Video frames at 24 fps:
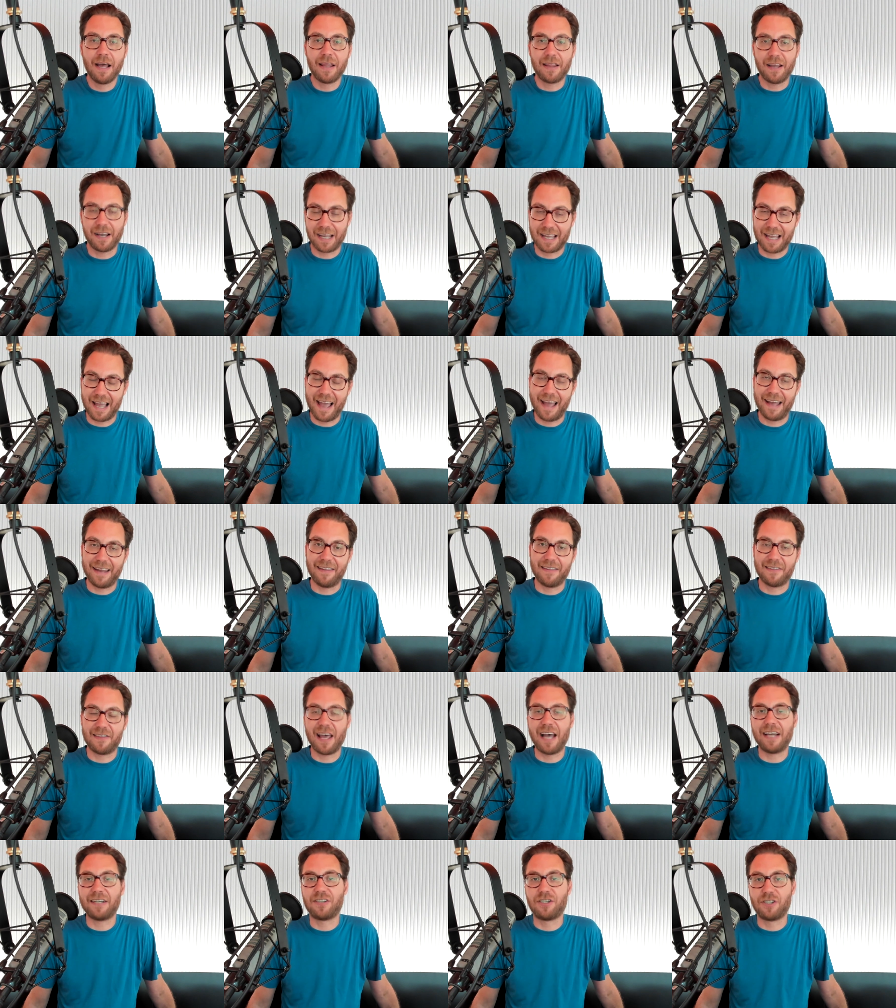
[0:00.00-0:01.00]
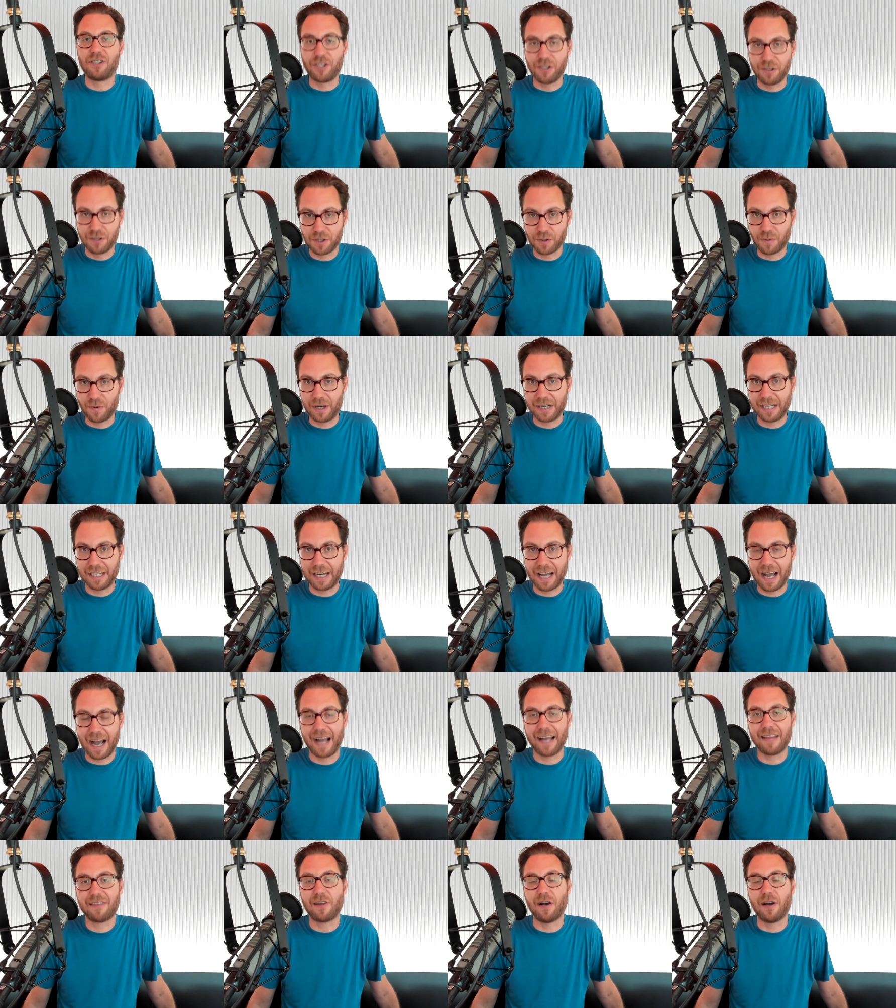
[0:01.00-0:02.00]
Again, that's June
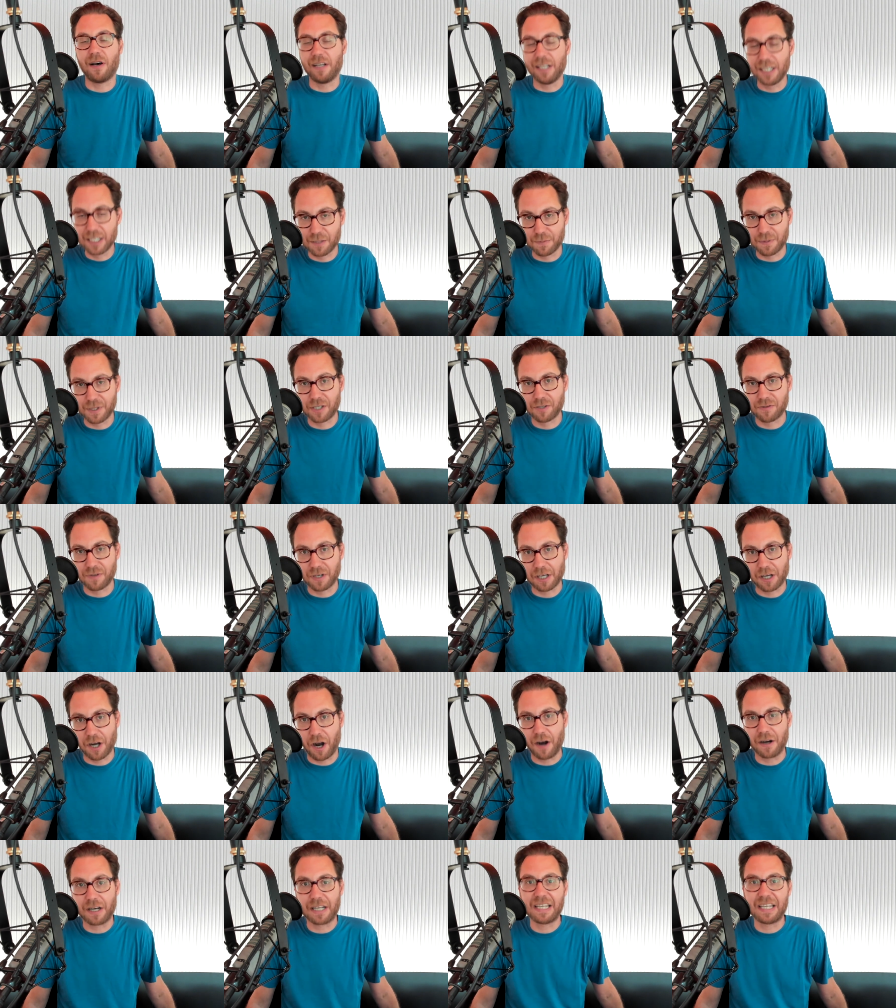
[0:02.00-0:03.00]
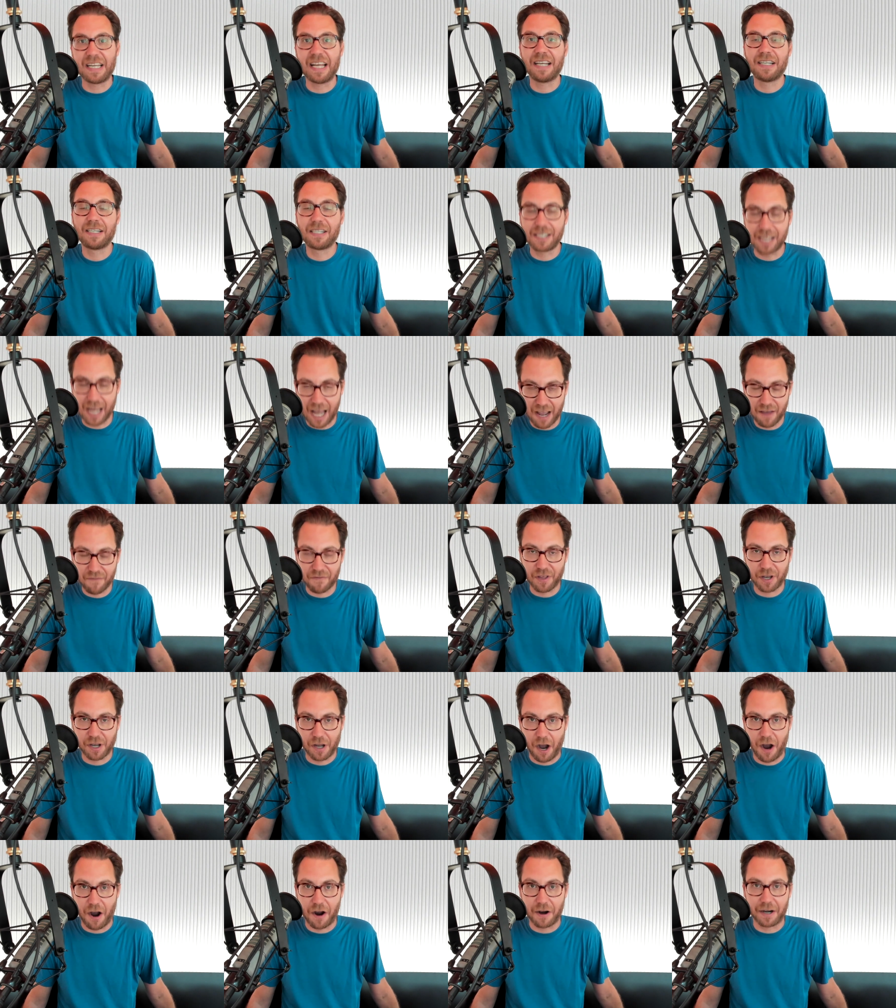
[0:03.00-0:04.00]
29th, Elizabeth Street Garden, Save the
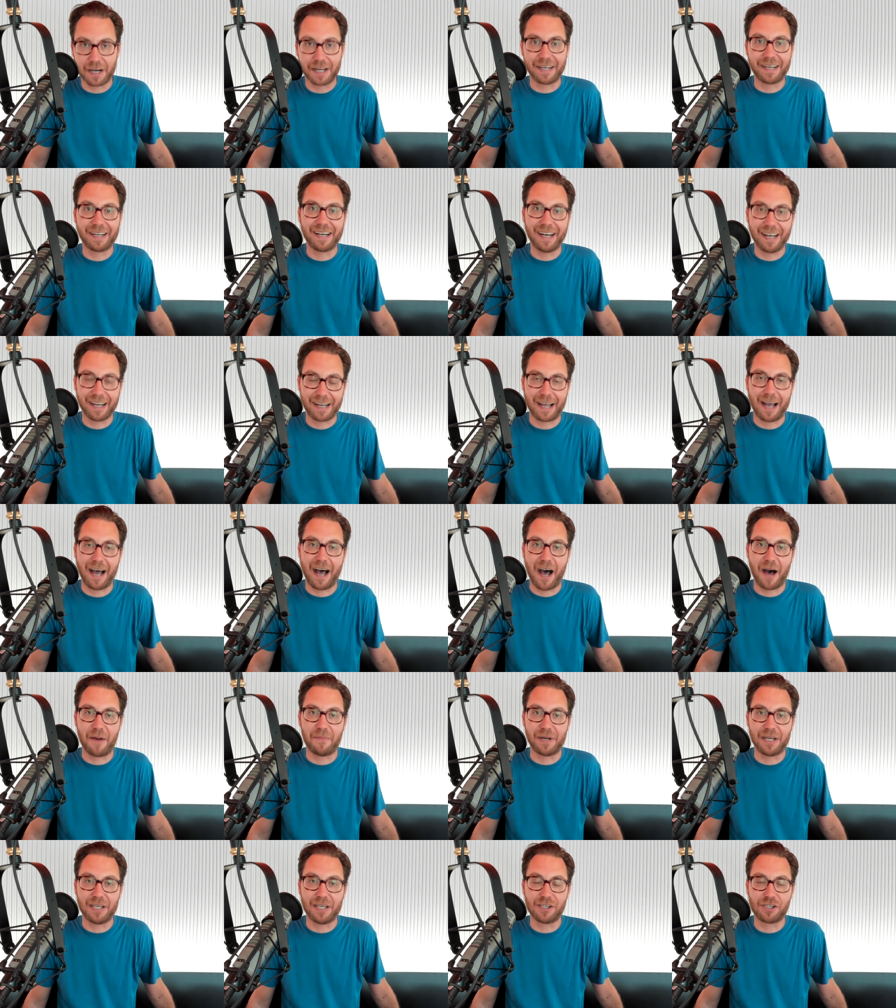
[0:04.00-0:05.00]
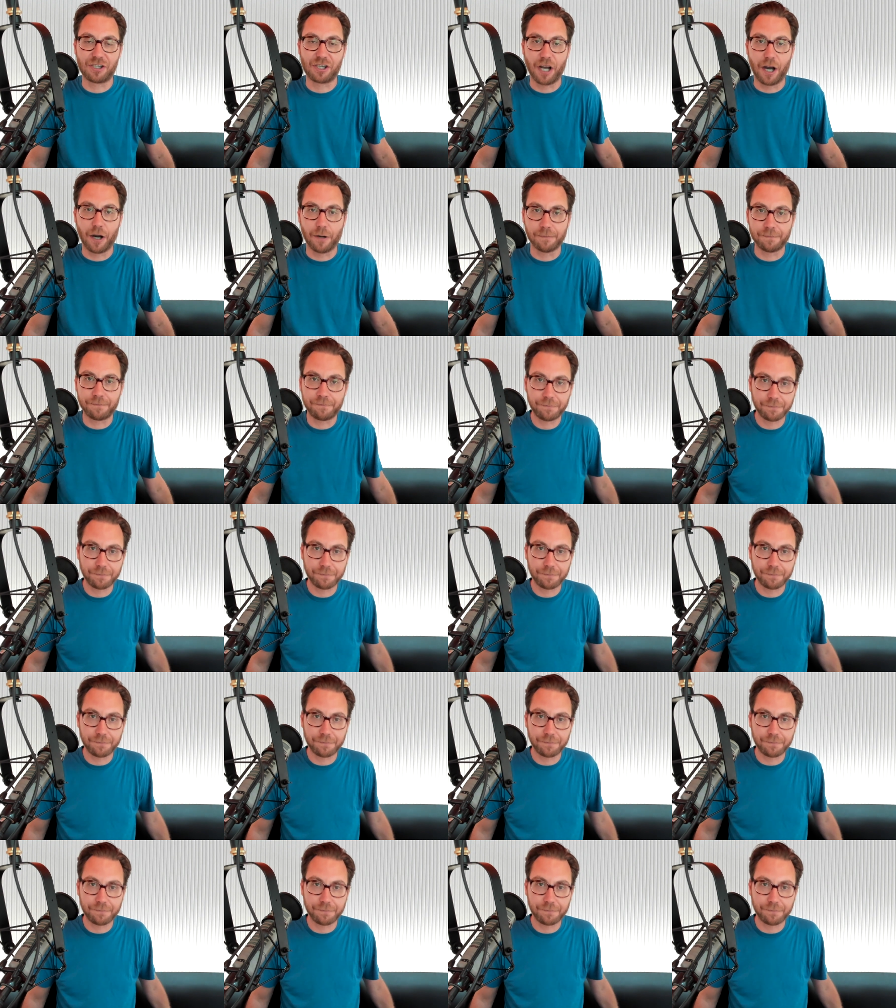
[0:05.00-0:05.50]
Garden, a comedy show.